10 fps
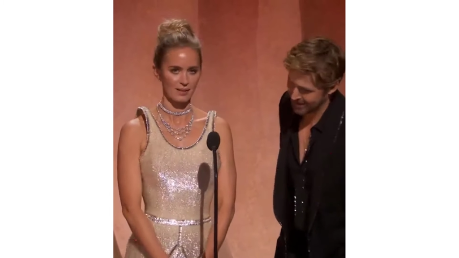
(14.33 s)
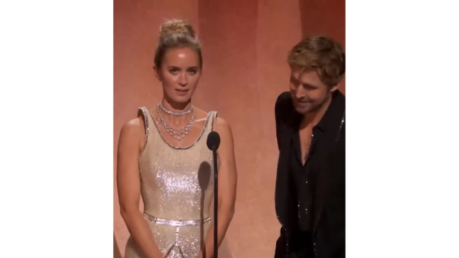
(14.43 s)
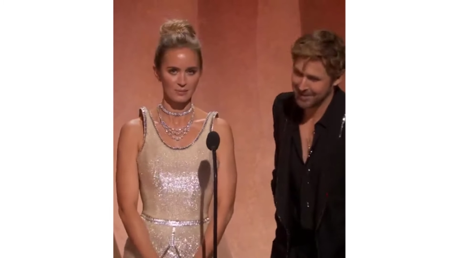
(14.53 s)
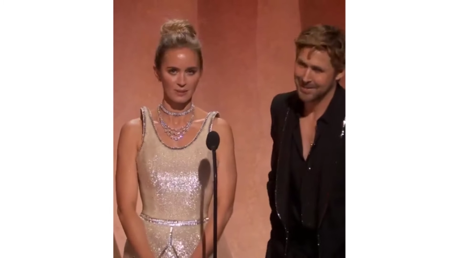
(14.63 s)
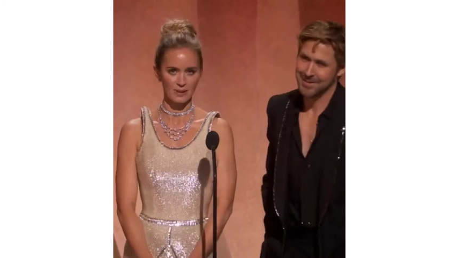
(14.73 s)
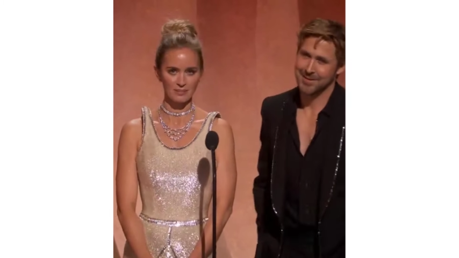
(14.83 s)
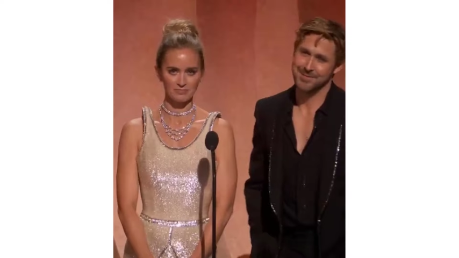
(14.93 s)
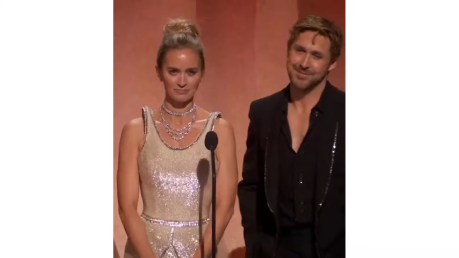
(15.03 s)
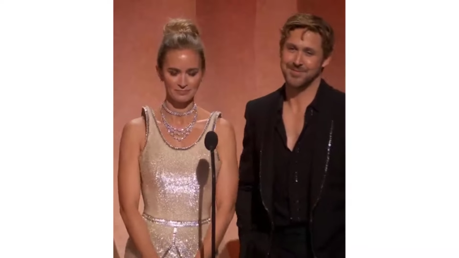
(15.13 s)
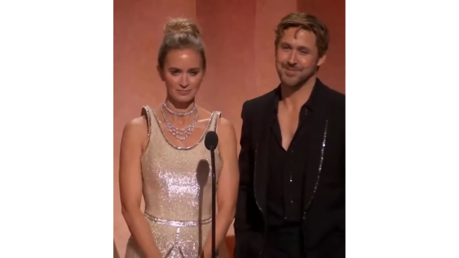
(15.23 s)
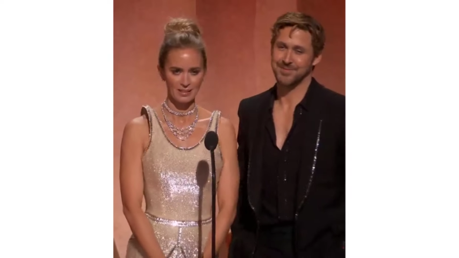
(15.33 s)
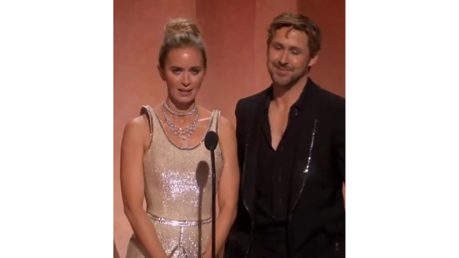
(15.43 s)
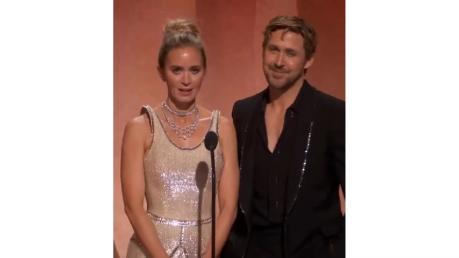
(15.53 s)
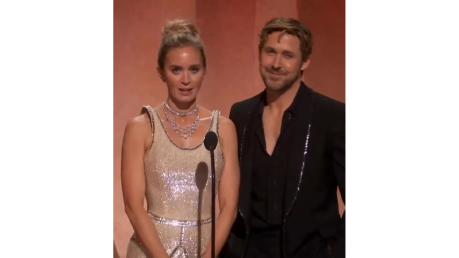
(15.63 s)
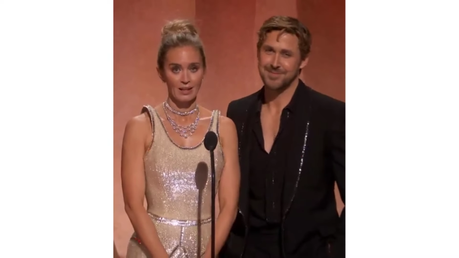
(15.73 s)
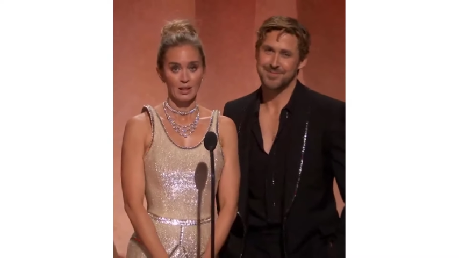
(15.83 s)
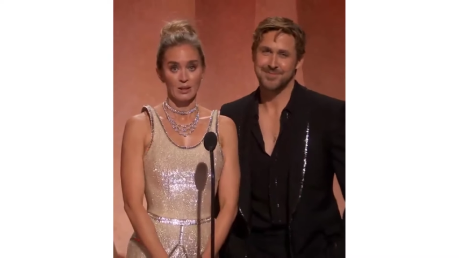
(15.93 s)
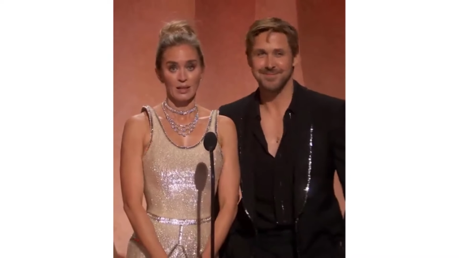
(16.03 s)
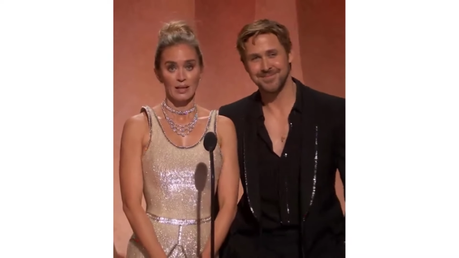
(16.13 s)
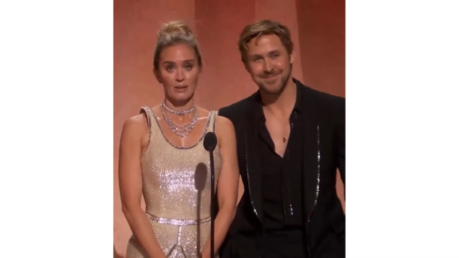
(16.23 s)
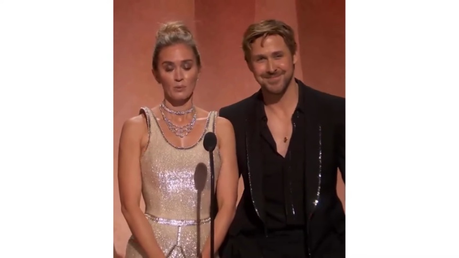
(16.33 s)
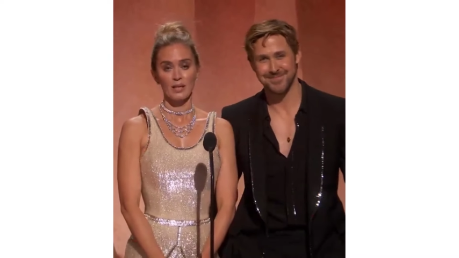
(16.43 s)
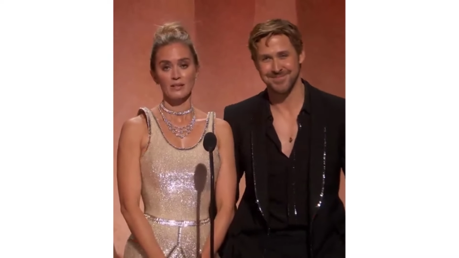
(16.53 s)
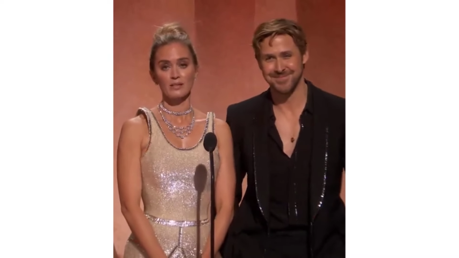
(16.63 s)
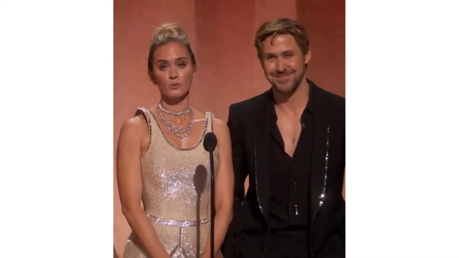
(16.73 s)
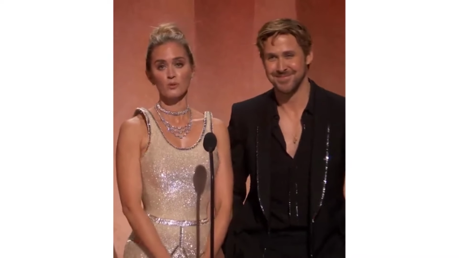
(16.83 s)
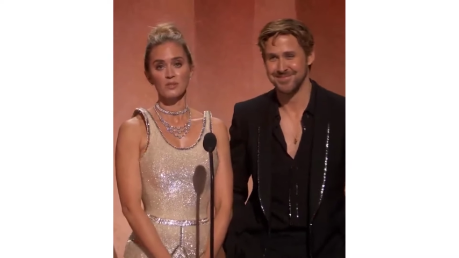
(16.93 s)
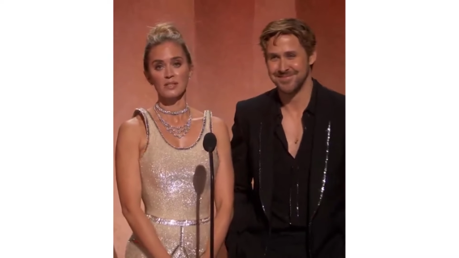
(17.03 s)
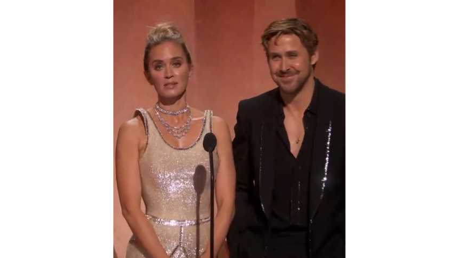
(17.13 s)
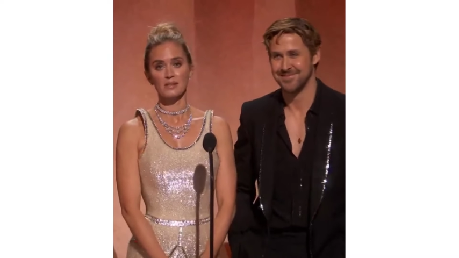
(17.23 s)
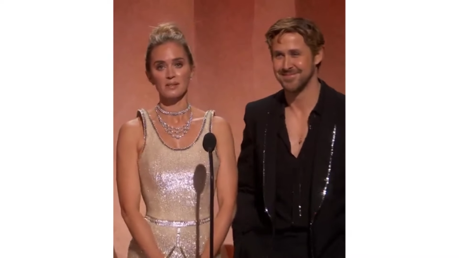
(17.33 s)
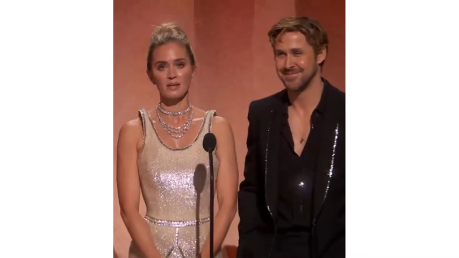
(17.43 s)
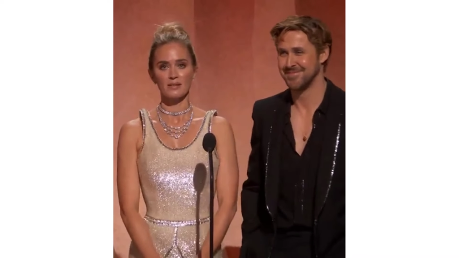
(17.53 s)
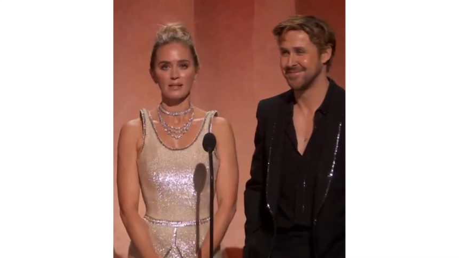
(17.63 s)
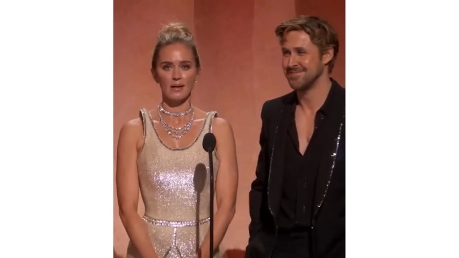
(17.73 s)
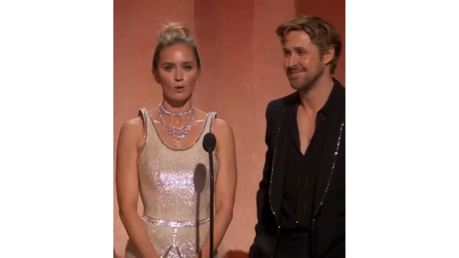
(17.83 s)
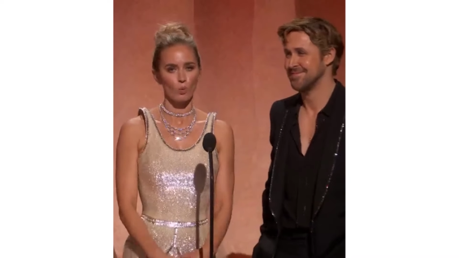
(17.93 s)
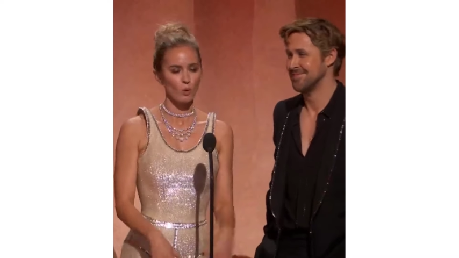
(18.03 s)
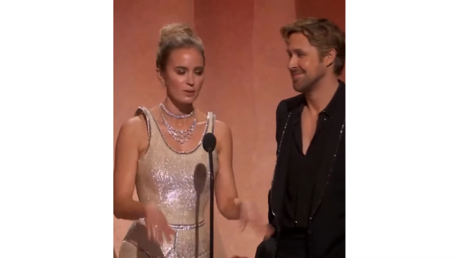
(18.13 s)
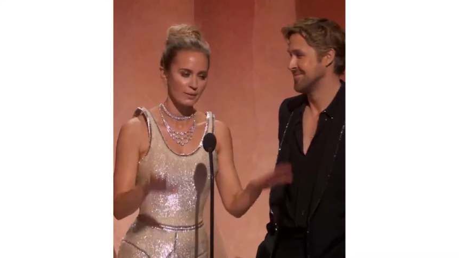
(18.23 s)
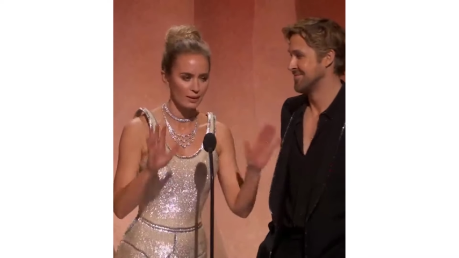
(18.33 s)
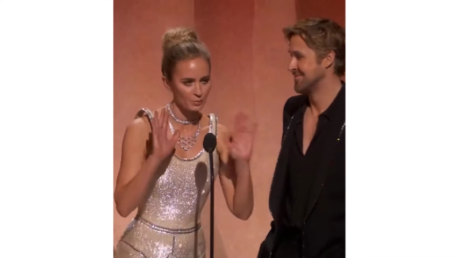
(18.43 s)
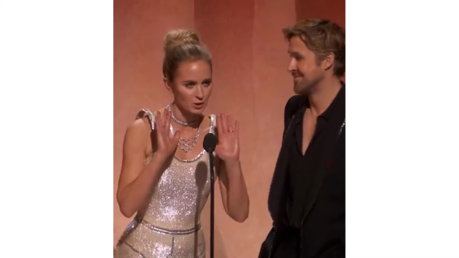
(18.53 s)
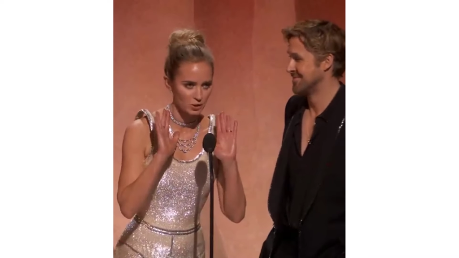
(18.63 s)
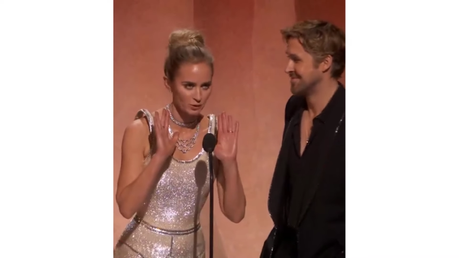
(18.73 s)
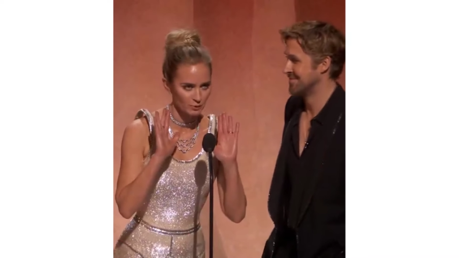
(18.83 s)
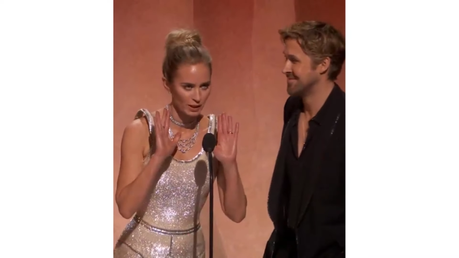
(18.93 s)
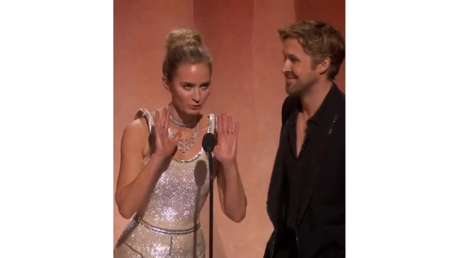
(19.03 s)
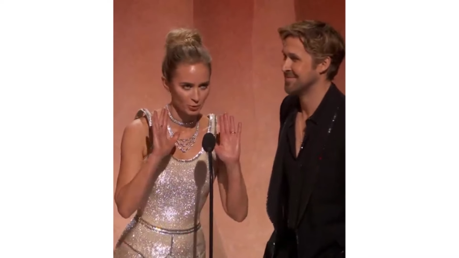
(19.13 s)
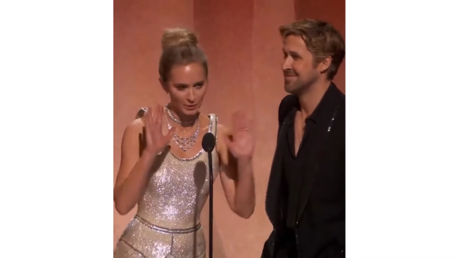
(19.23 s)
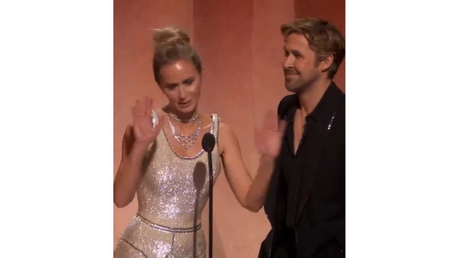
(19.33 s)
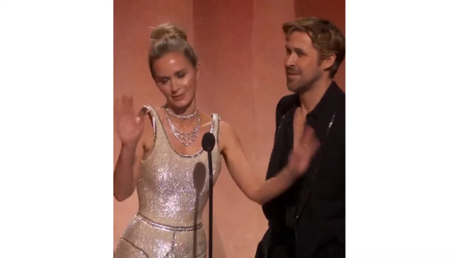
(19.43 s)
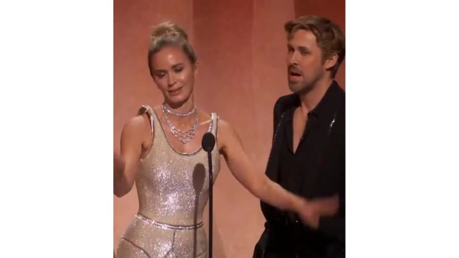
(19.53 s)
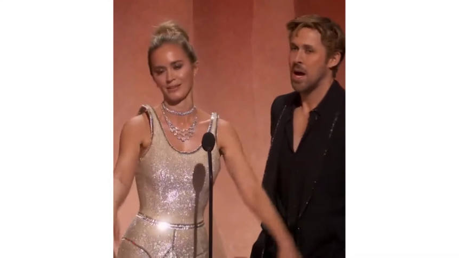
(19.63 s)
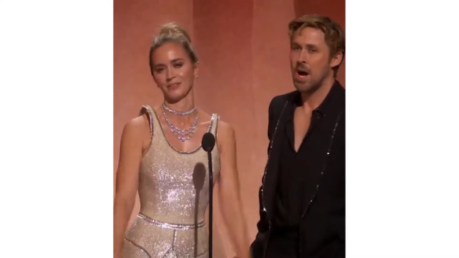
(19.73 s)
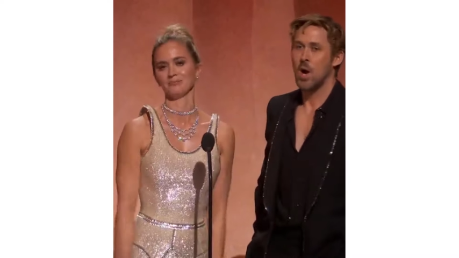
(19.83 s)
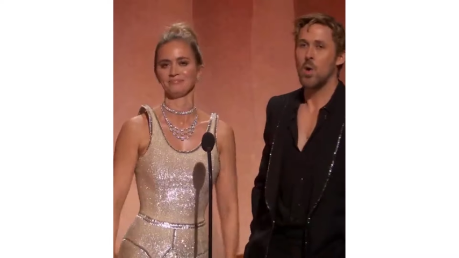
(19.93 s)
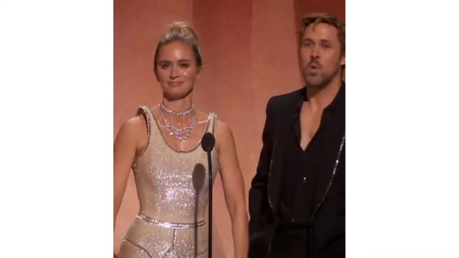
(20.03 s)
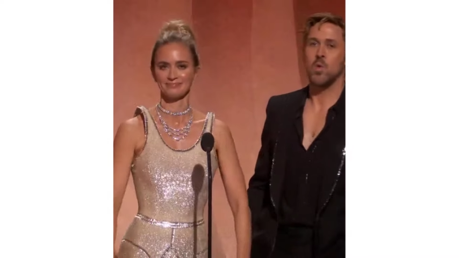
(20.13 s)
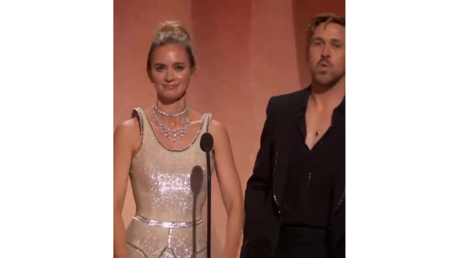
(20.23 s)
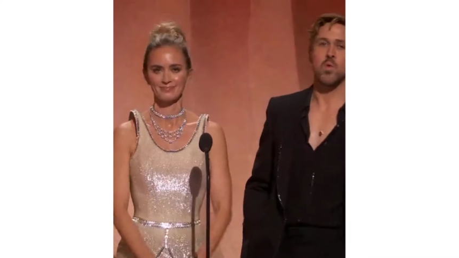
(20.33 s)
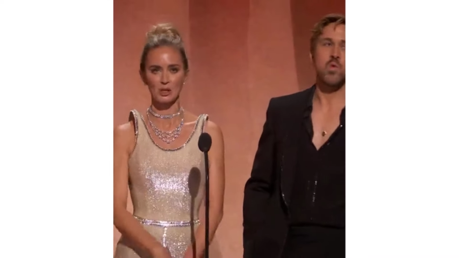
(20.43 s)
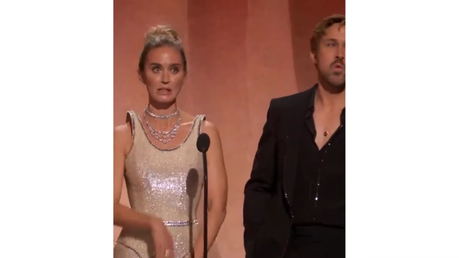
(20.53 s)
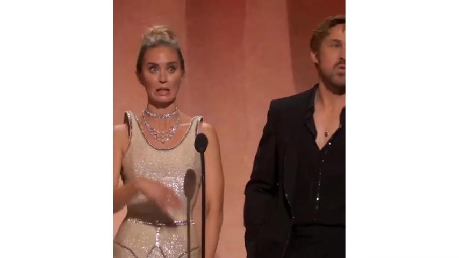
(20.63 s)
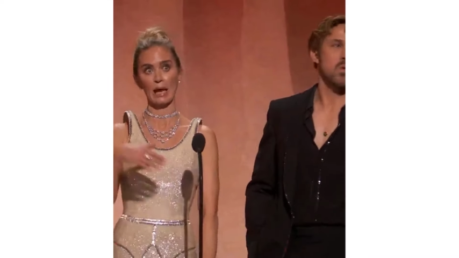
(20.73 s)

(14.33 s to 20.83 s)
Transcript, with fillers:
Speaker 1: guys, right? And the way this award season's turned out wasn't that much of a rivalry, so just